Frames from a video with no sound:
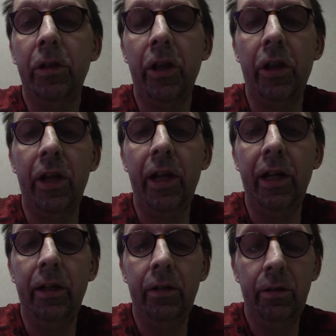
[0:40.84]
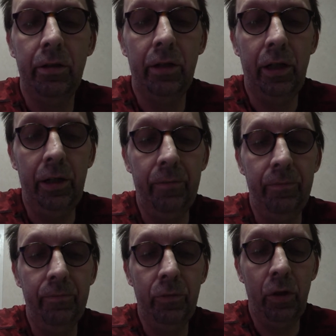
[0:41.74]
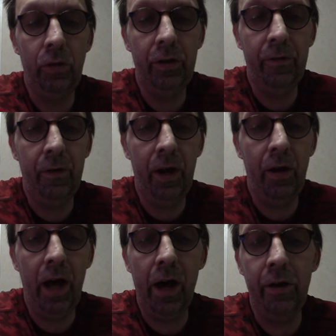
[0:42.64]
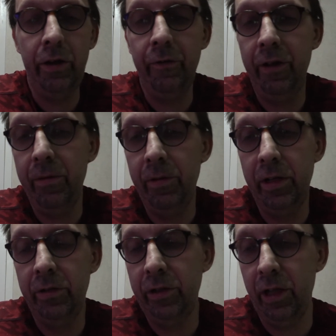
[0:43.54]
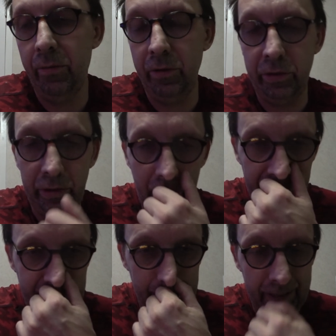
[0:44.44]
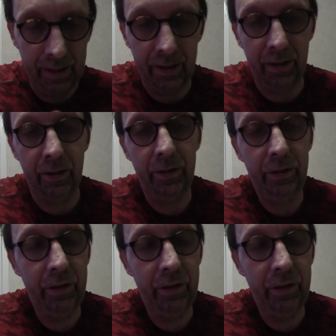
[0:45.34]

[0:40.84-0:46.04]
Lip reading: thing, told her, I added the feminist that did the